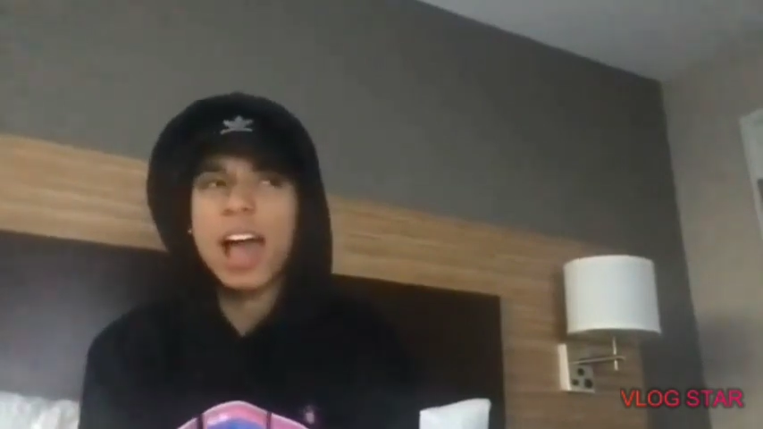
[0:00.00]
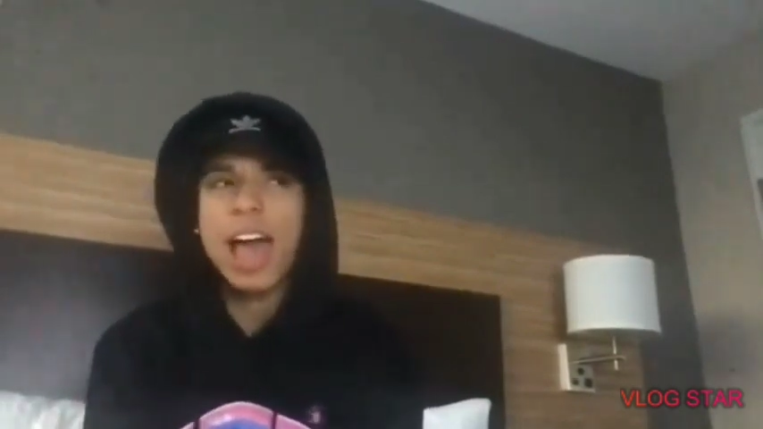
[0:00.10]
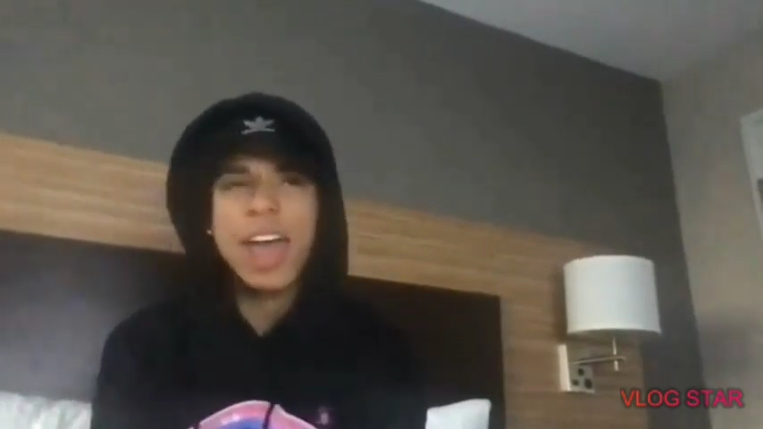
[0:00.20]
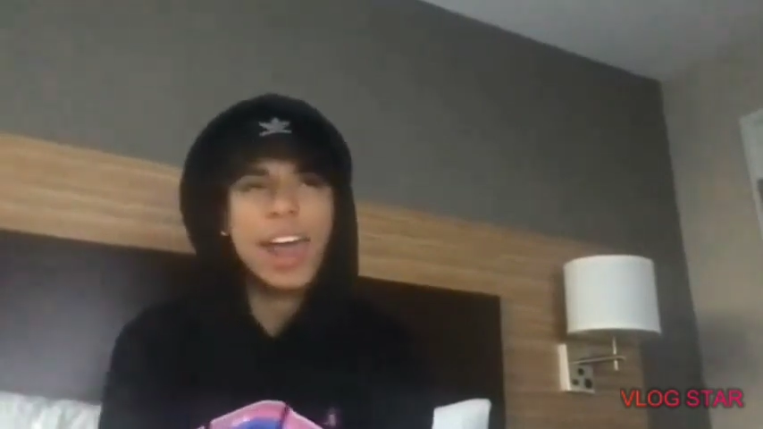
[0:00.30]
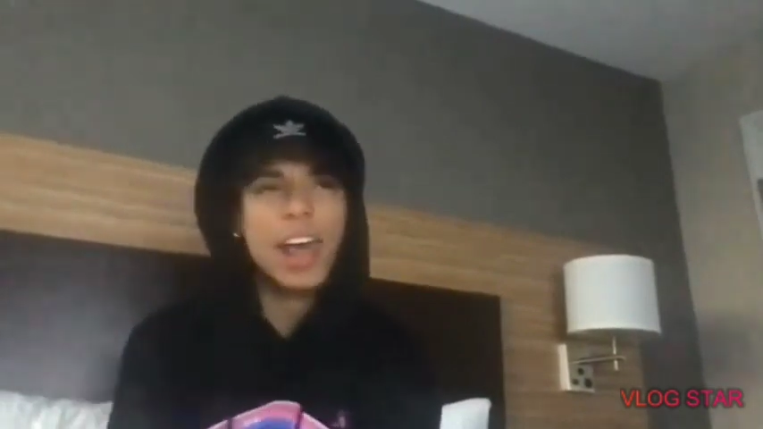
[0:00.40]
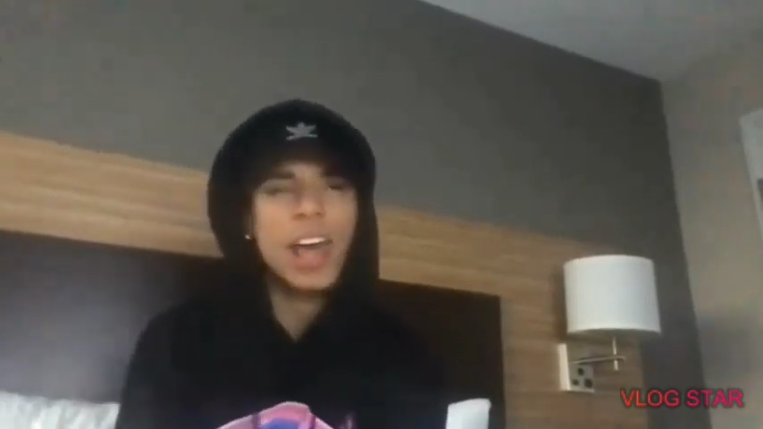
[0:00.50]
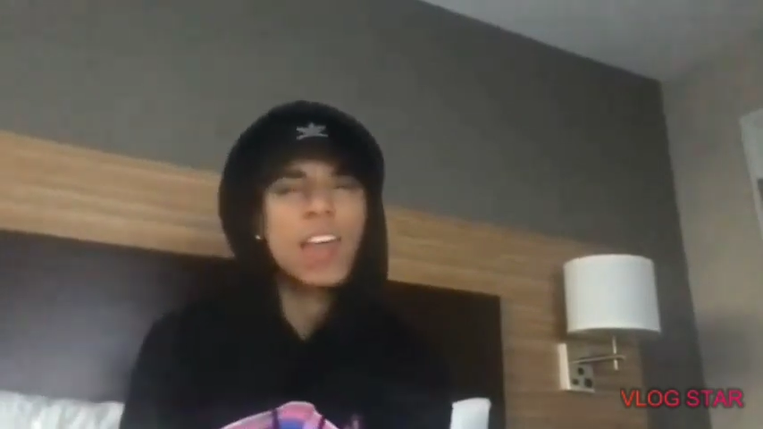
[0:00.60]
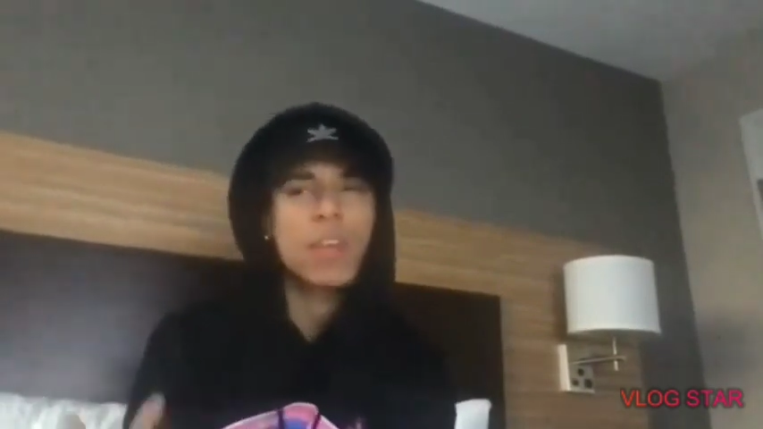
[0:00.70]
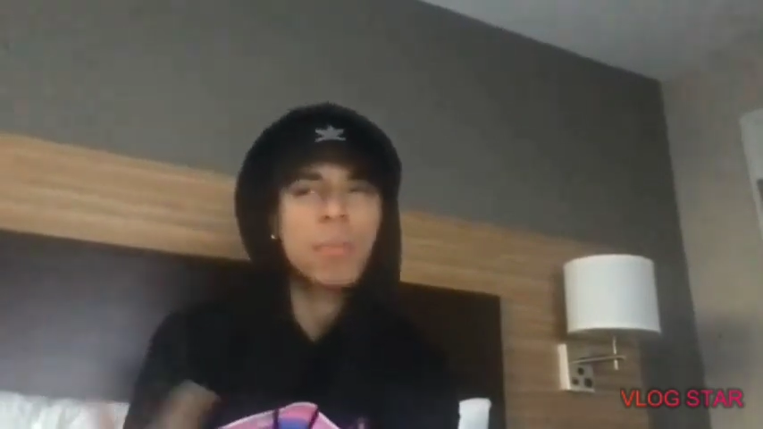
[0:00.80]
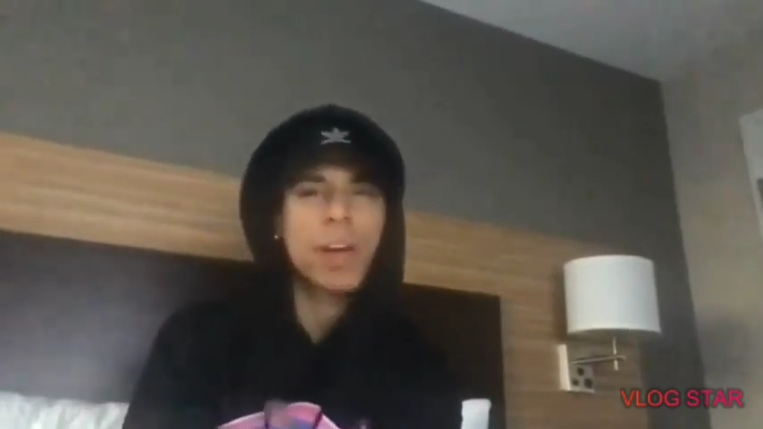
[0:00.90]
Hannah,
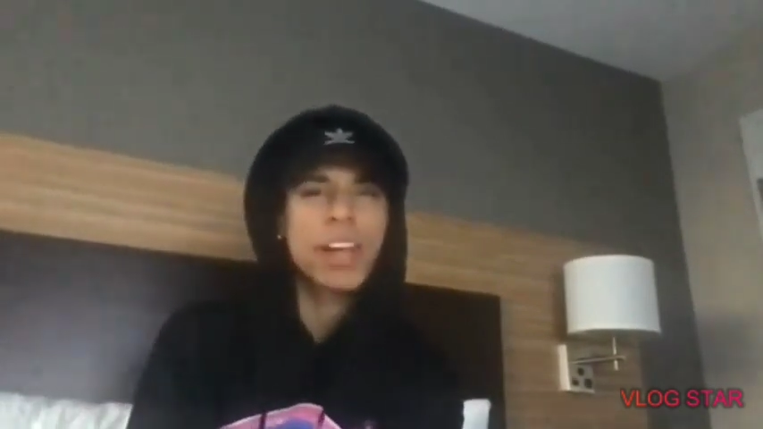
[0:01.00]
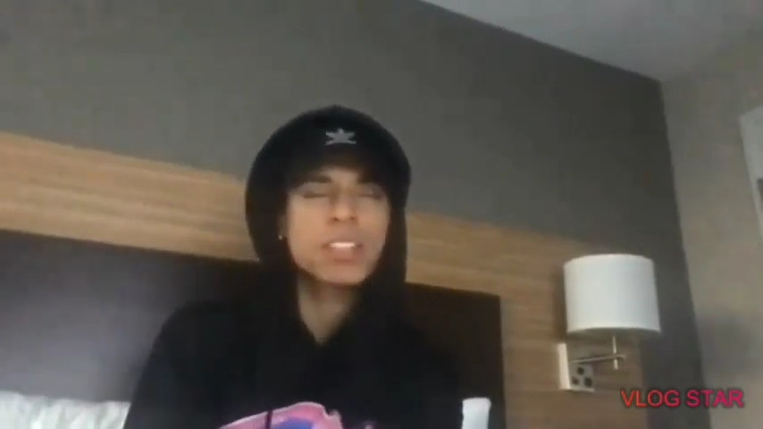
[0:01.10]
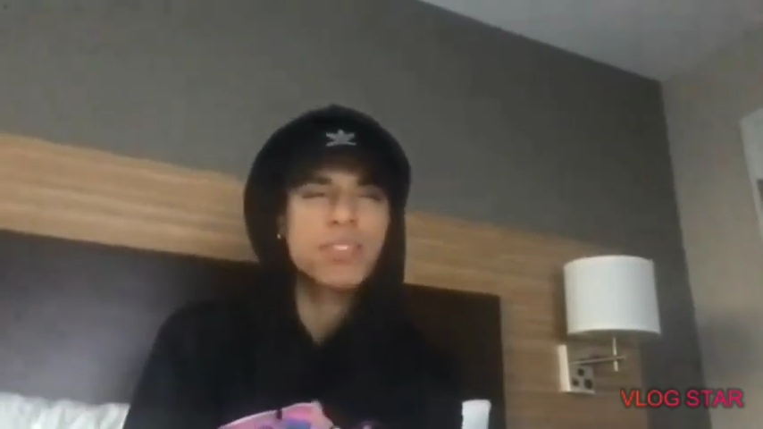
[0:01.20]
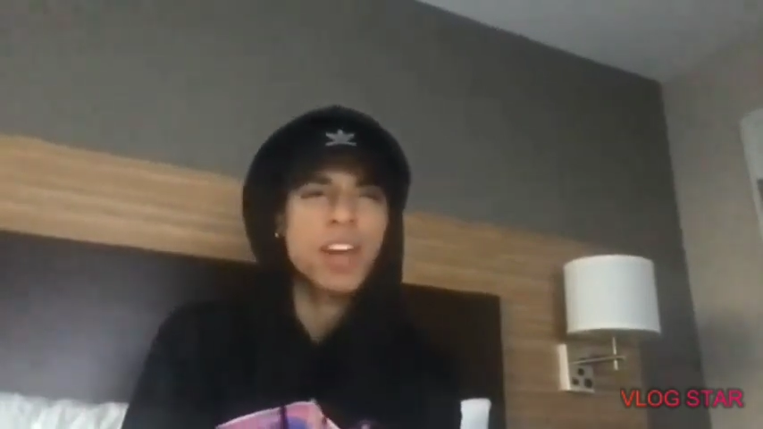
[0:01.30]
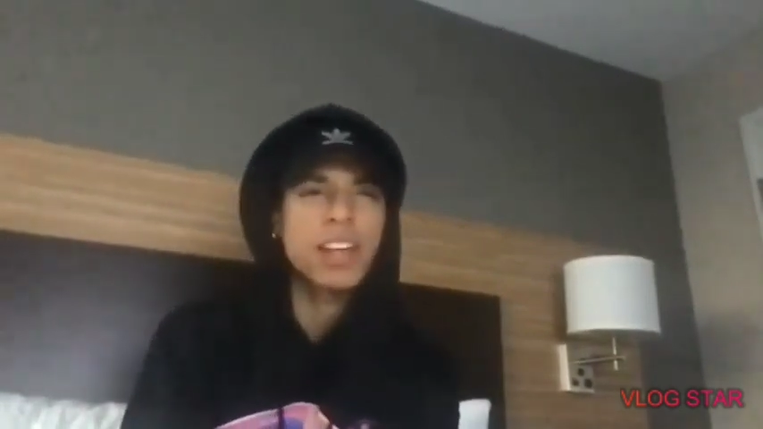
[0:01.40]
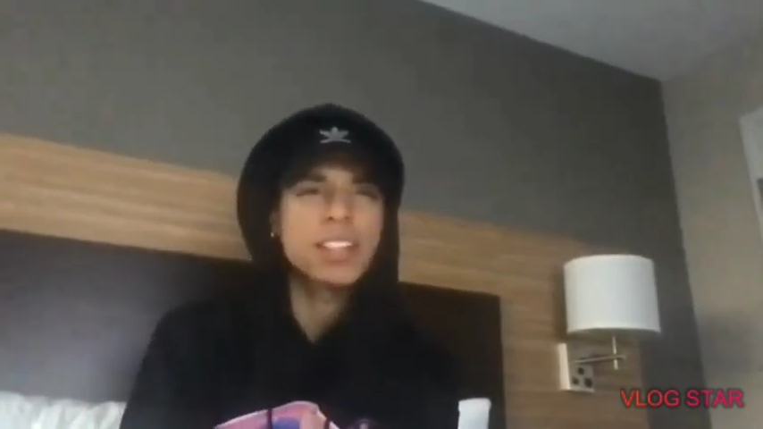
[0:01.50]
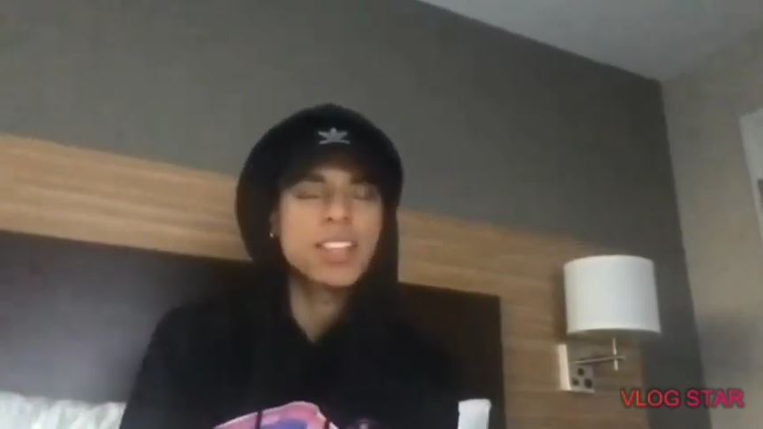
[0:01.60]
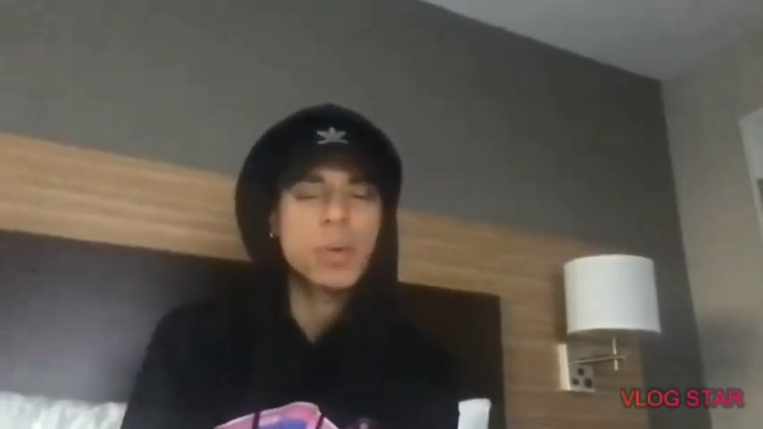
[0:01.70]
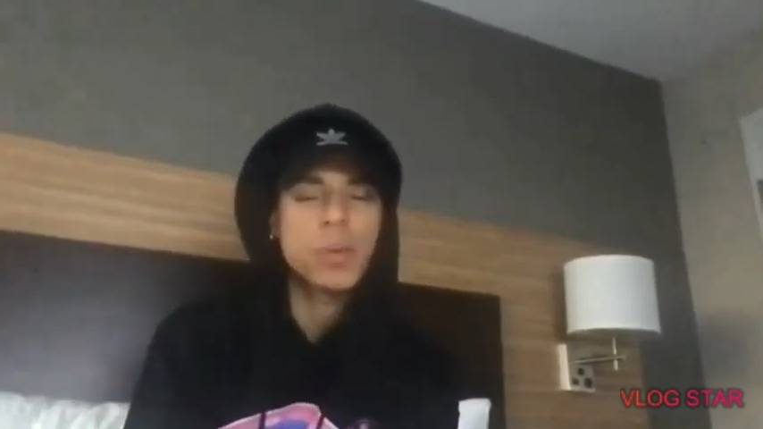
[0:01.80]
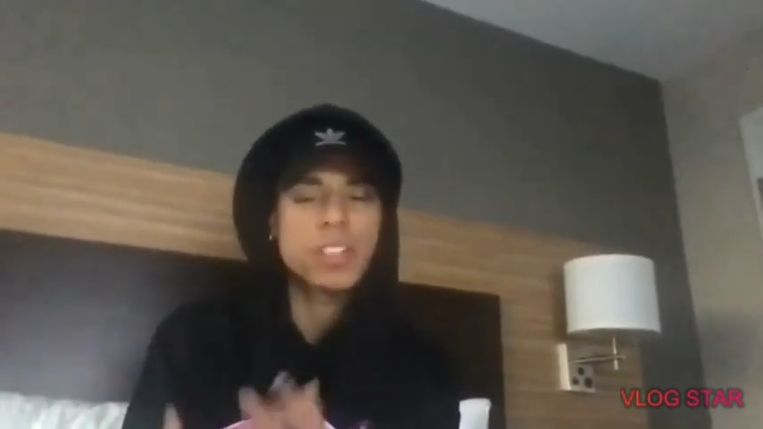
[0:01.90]
and then Brady's
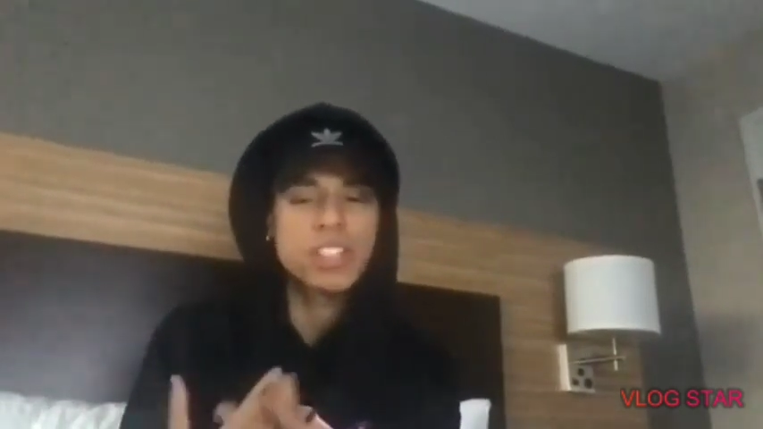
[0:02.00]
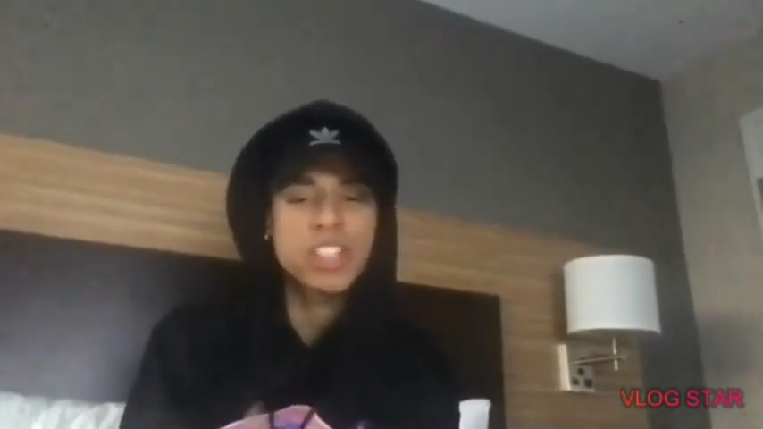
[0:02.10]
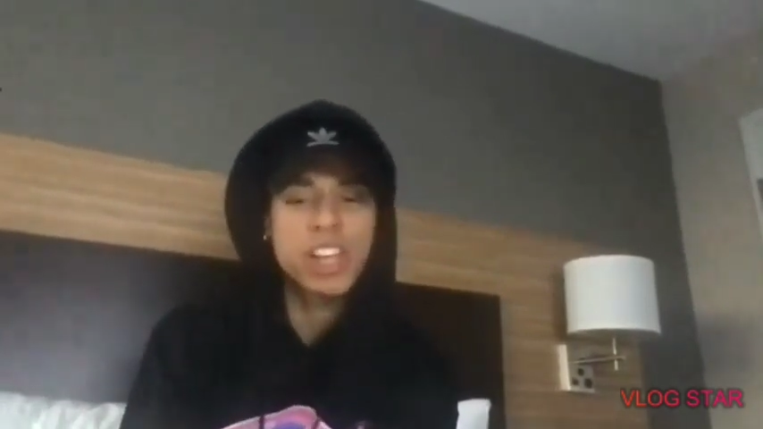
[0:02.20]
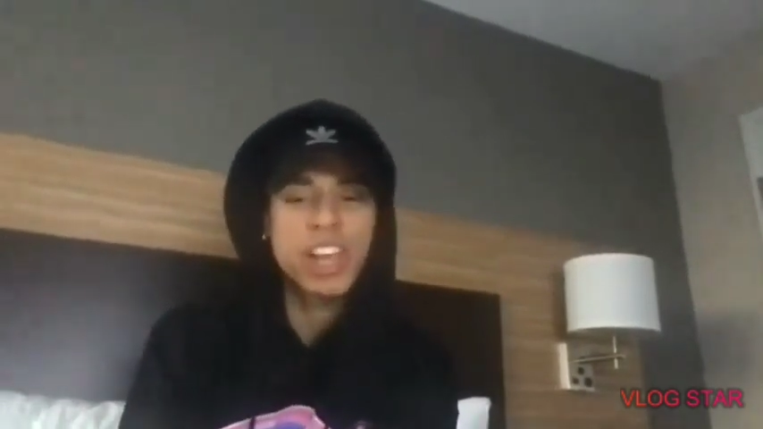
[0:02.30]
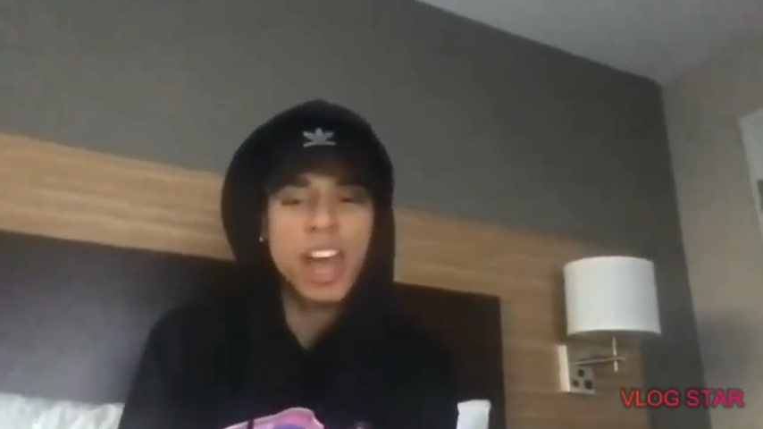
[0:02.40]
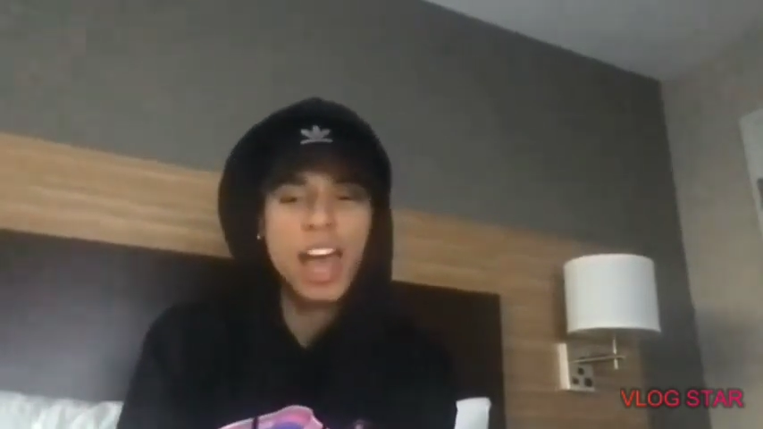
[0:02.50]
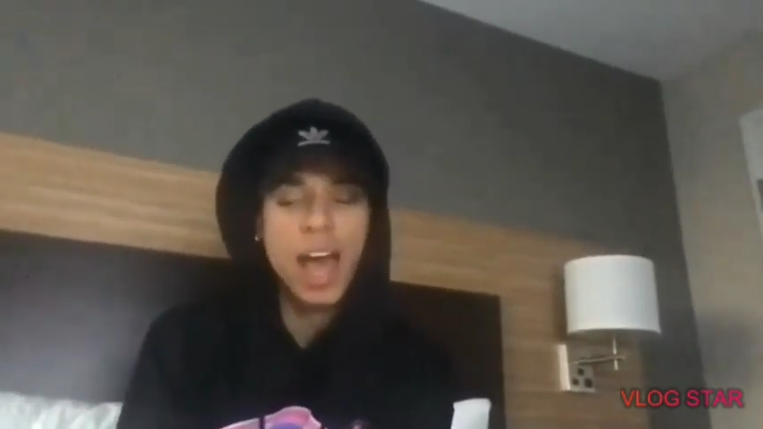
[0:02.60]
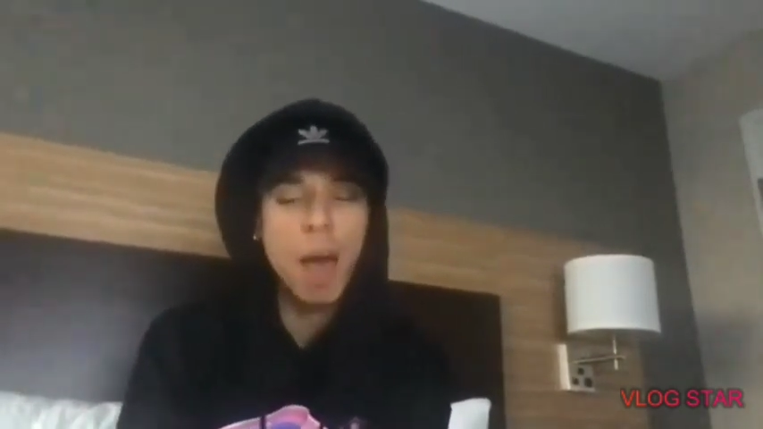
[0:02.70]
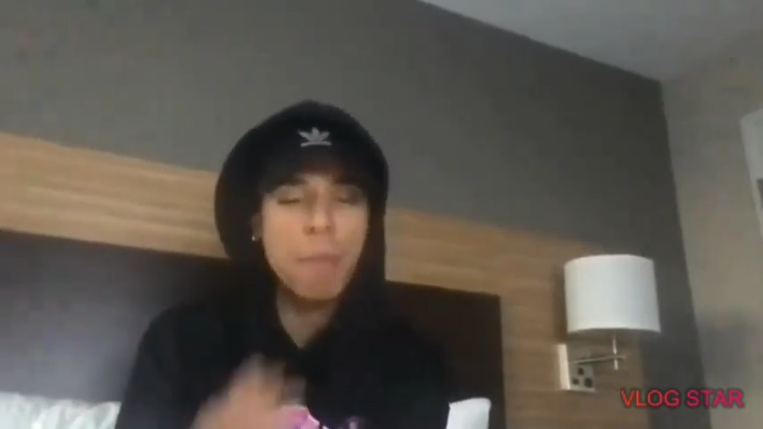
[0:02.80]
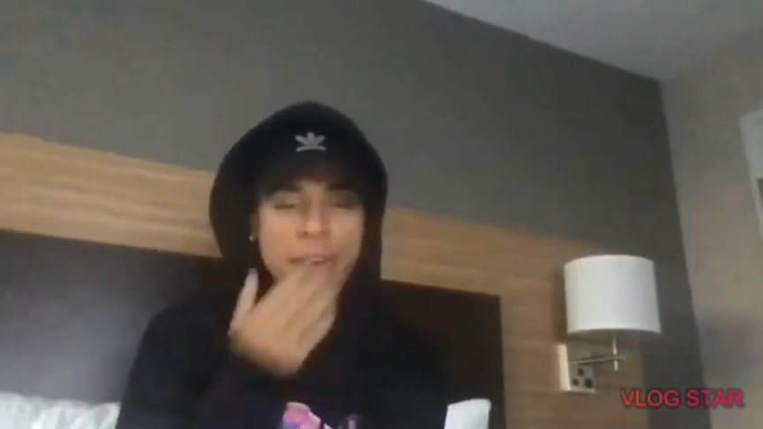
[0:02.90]
friends. And we were just chilling at
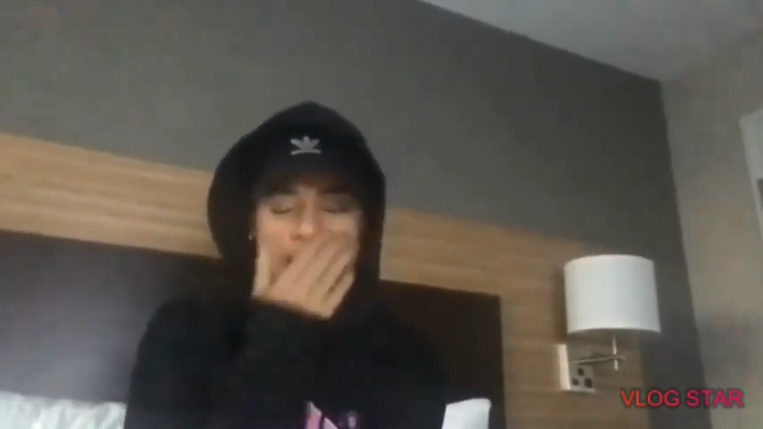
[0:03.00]
IHOP.